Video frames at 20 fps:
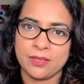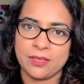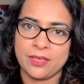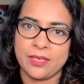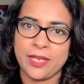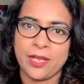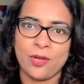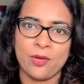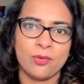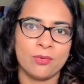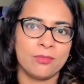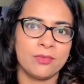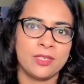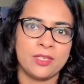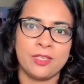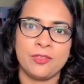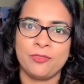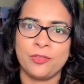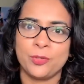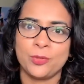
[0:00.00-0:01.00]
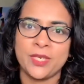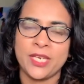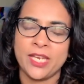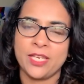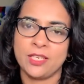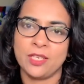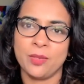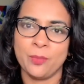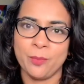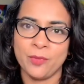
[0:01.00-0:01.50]
Now, if you take
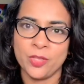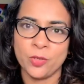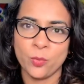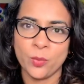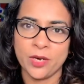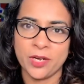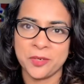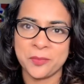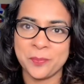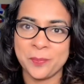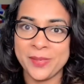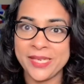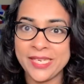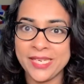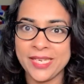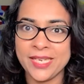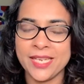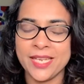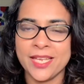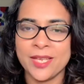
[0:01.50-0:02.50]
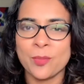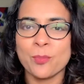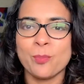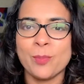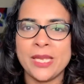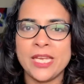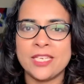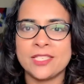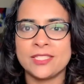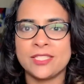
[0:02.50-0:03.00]
the word me
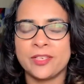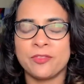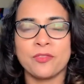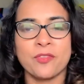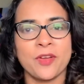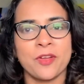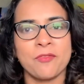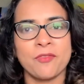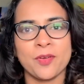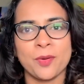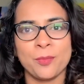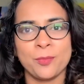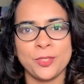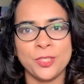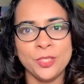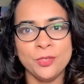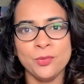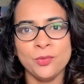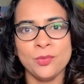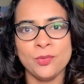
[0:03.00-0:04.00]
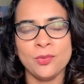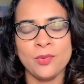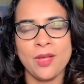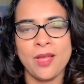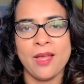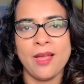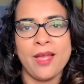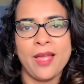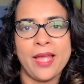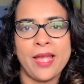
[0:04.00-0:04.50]
is different from you,
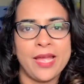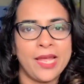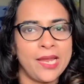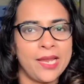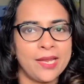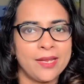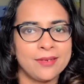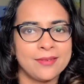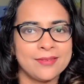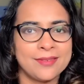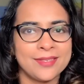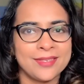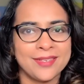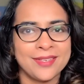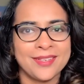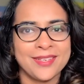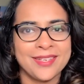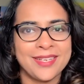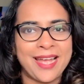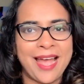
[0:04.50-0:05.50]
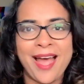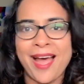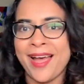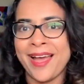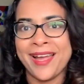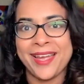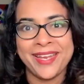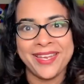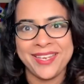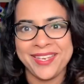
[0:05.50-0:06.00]
and
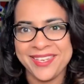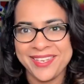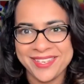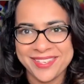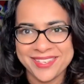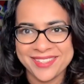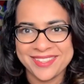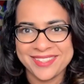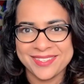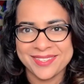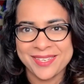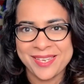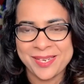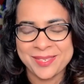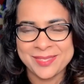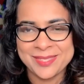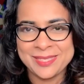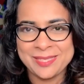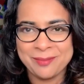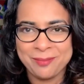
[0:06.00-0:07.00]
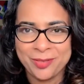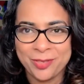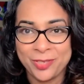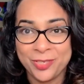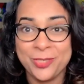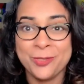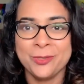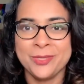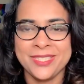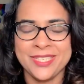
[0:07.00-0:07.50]
the concept, the
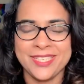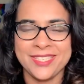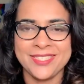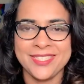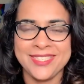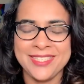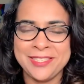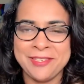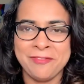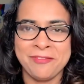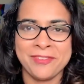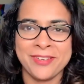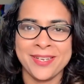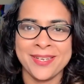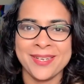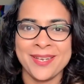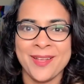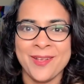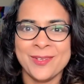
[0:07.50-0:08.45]
usage is different.